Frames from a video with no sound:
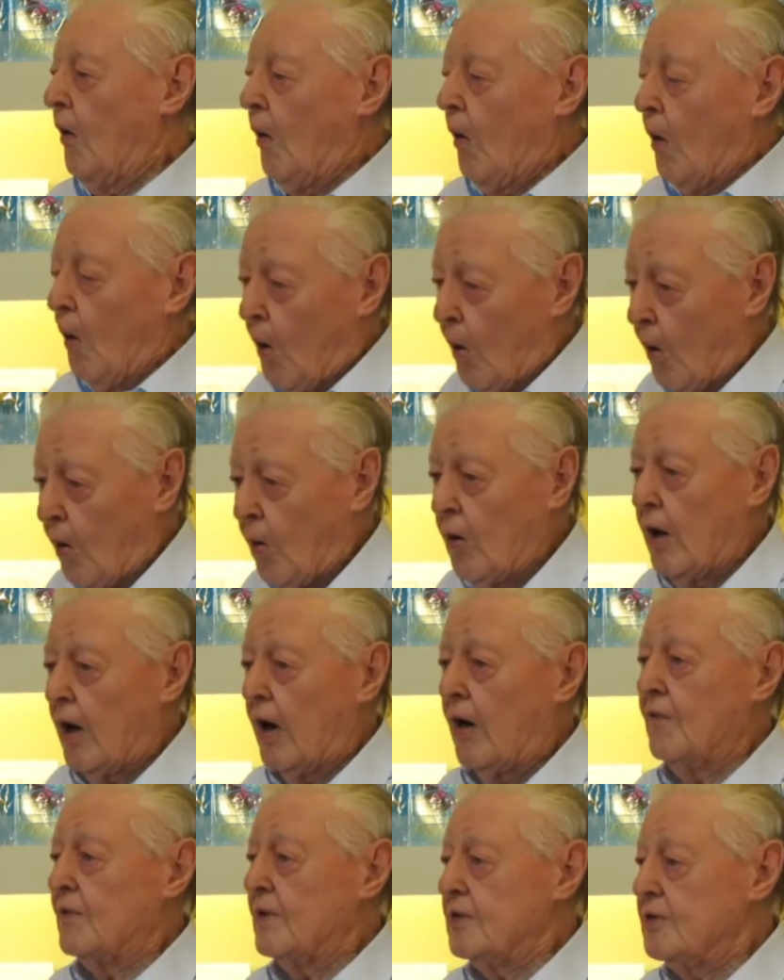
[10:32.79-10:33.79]
or
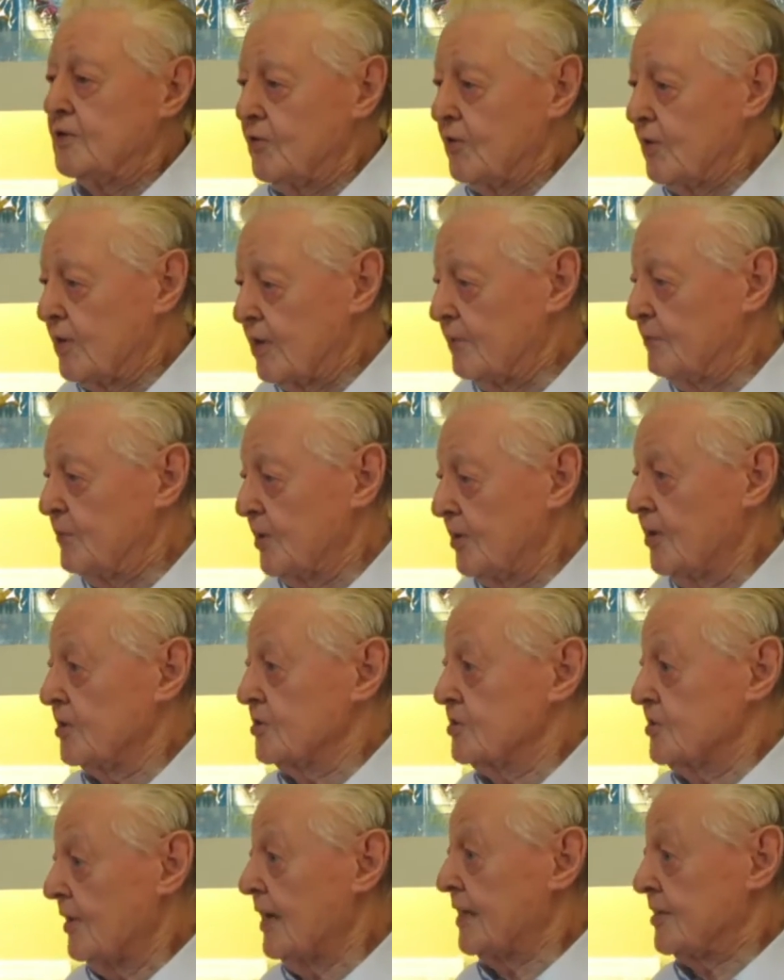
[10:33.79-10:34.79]
are they doing it
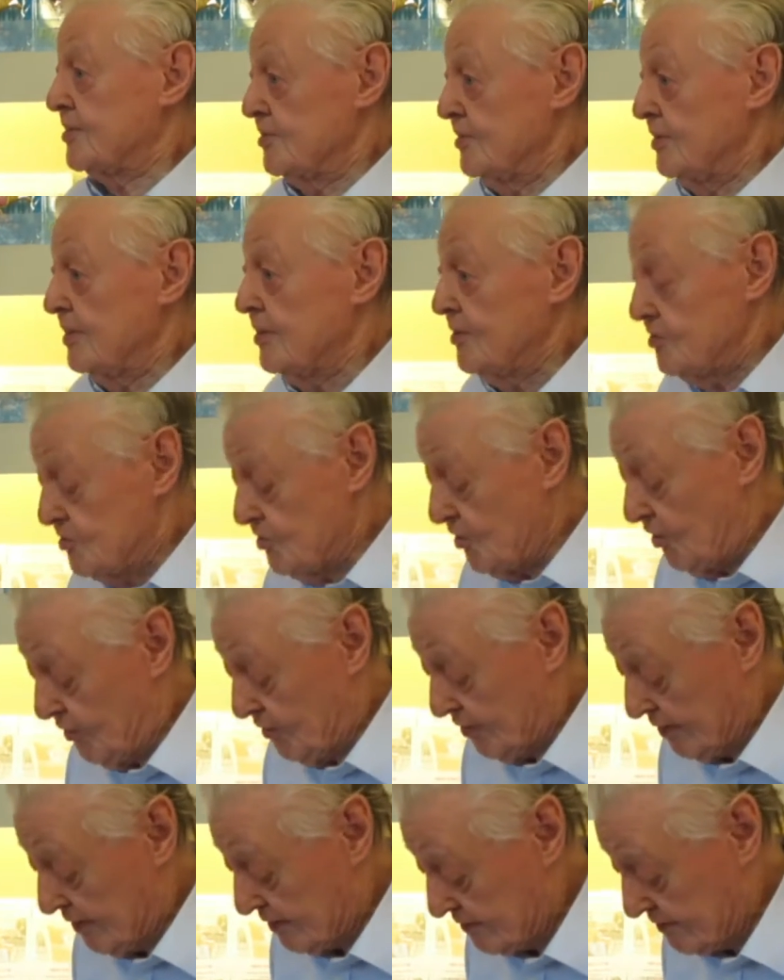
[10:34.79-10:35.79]
because they're actually
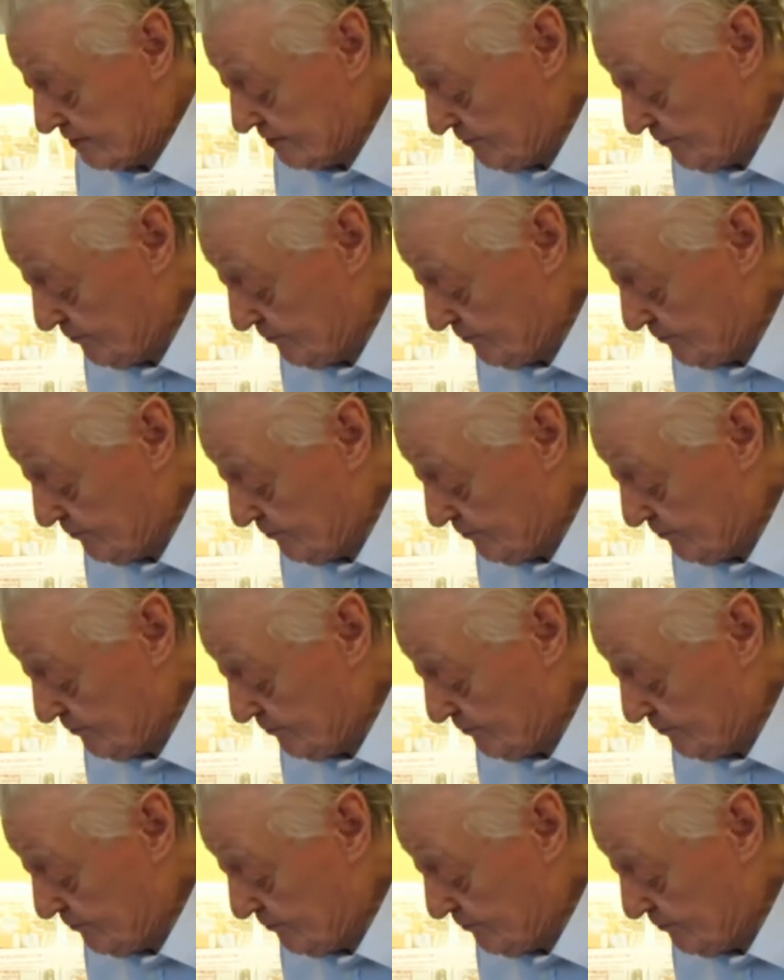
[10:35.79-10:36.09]
enjoying it?